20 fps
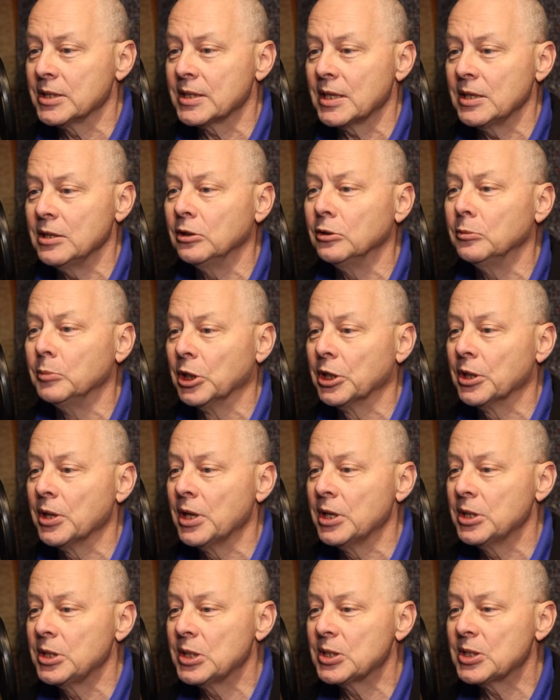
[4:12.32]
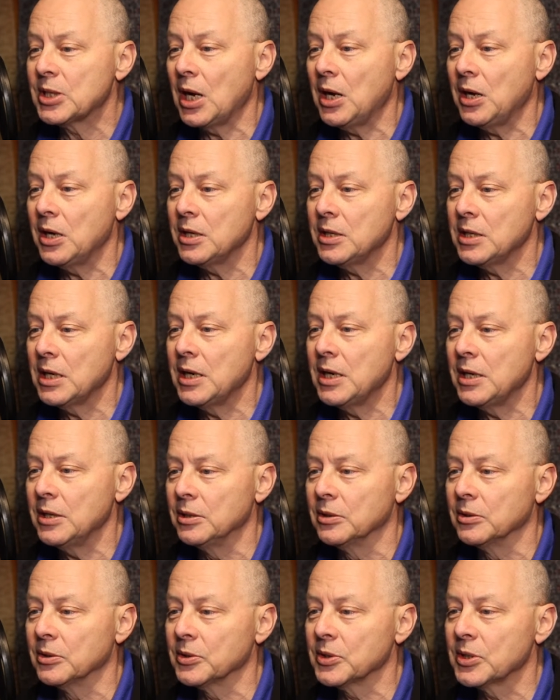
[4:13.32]
hillmen desire their
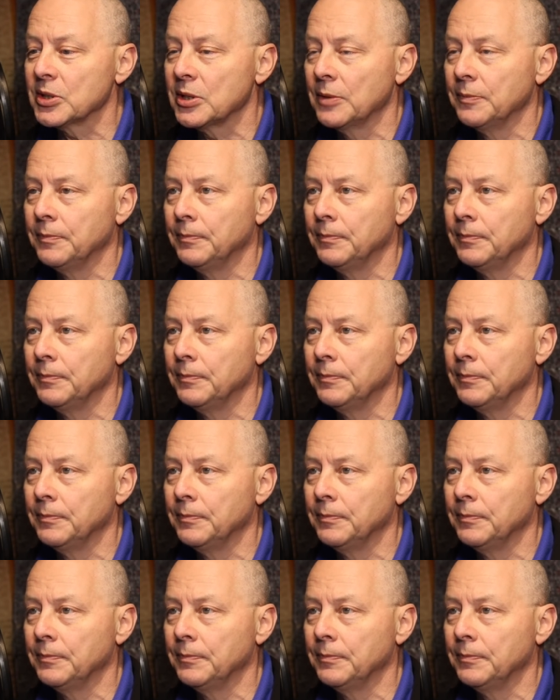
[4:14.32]
hills."